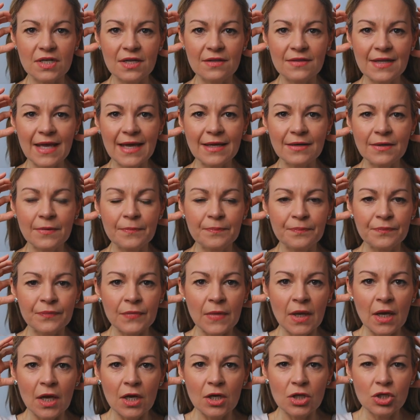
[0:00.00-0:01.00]
And then
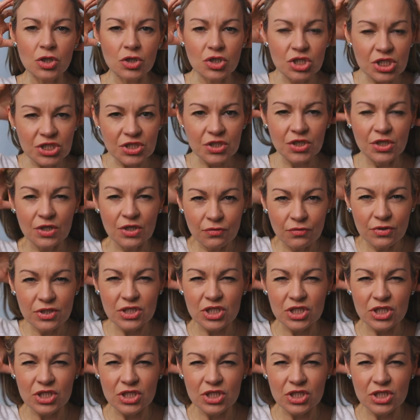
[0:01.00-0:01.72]
you're just to